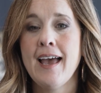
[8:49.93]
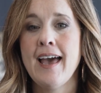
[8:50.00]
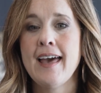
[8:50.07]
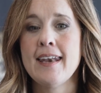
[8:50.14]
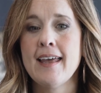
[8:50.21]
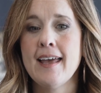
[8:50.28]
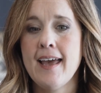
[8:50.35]

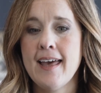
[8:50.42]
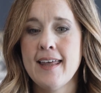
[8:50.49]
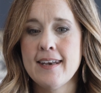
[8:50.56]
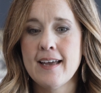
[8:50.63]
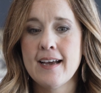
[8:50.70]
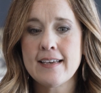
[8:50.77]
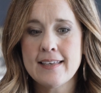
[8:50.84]

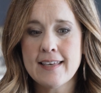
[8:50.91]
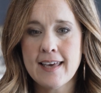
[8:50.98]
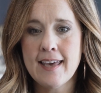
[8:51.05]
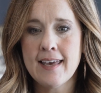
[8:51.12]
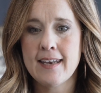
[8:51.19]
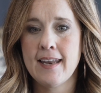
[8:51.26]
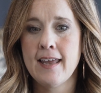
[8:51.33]
And
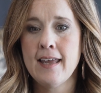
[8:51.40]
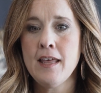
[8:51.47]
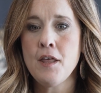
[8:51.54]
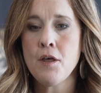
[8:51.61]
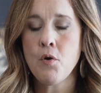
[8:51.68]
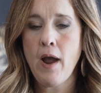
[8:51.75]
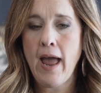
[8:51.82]
again,
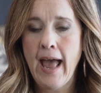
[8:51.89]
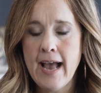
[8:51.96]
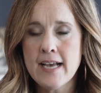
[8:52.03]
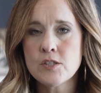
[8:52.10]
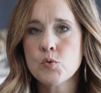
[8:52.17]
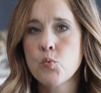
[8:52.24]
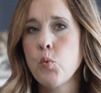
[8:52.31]

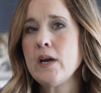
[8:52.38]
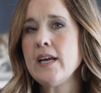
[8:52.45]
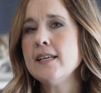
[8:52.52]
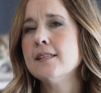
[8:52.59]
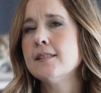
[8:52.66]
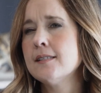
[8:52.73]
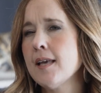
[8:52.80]
as
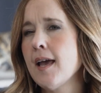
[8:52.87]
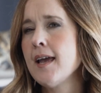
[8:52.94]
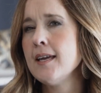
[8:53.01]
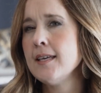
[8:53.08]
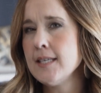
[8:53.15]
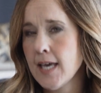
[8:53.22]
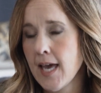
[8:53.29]
we
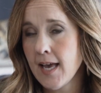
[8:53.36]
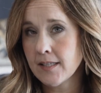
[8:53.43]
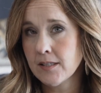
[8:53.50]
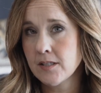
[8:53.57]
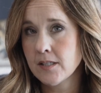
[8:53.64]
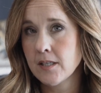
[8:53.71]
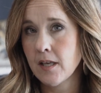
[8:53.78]
say yes